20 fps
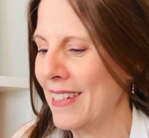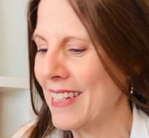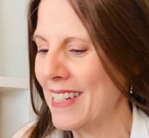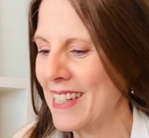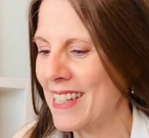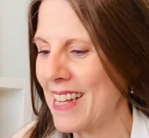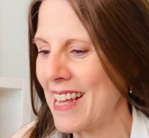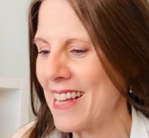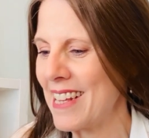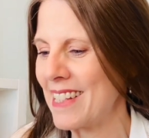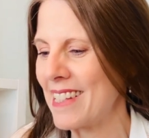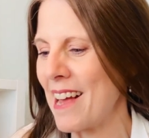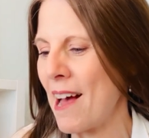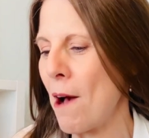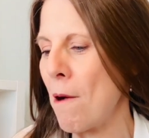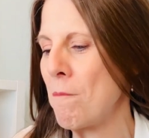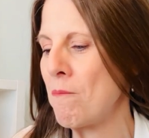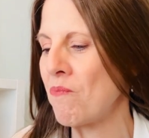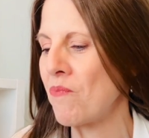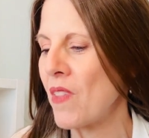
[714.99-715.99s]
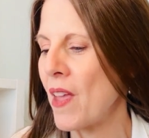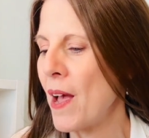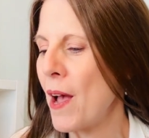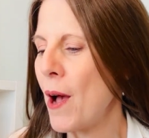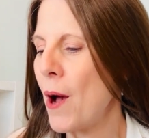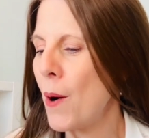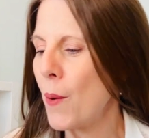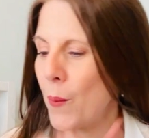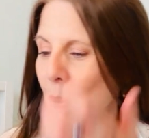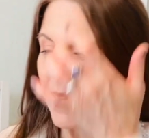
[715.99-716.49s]
It says,
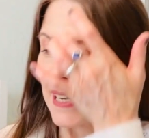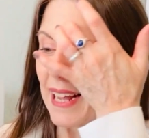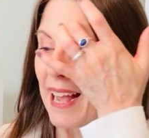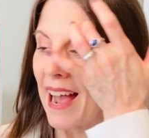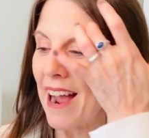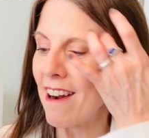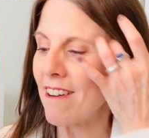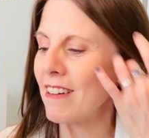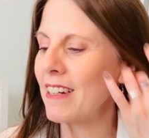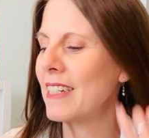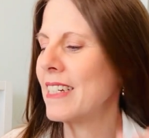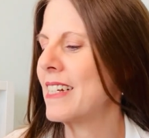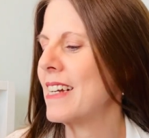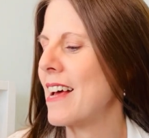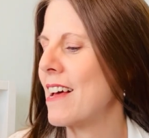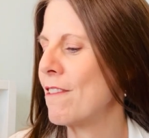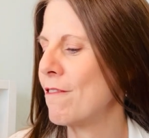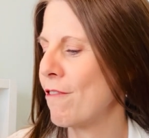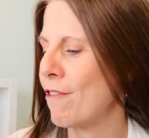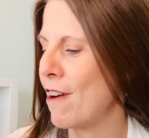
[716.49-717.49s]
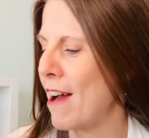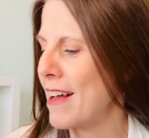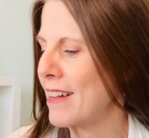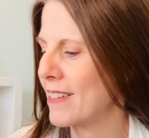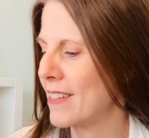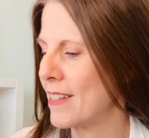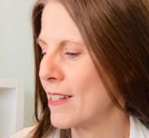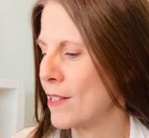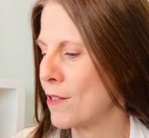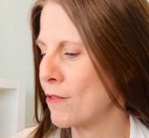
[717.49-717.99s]
when Carolyn and
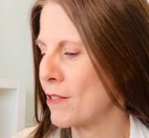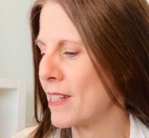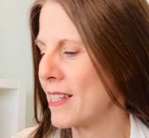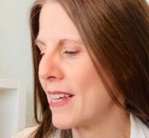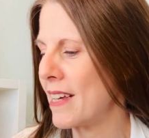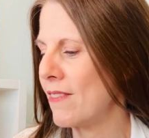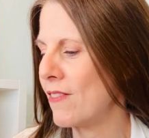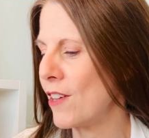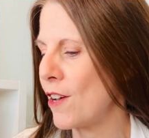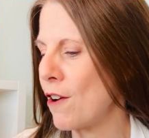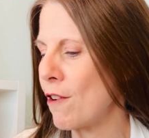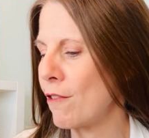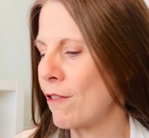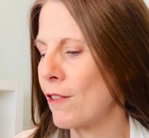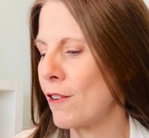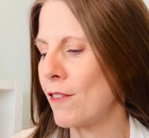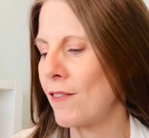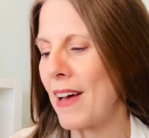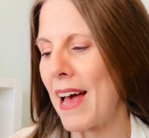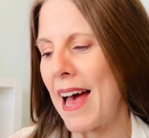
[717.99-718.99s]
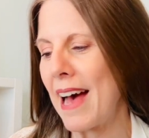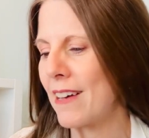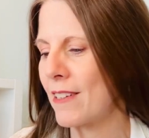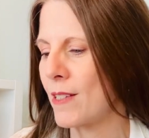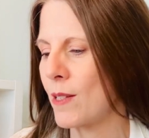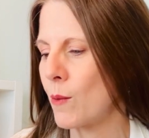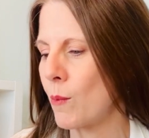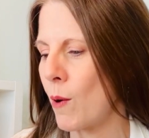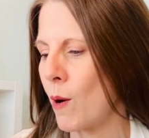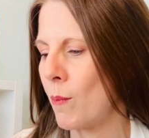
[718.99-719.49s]
Francis receive the offer of a
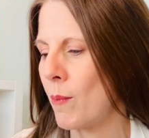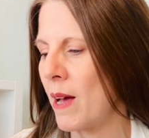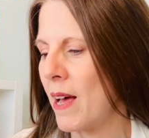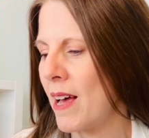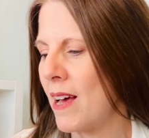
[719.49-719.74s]
house swap,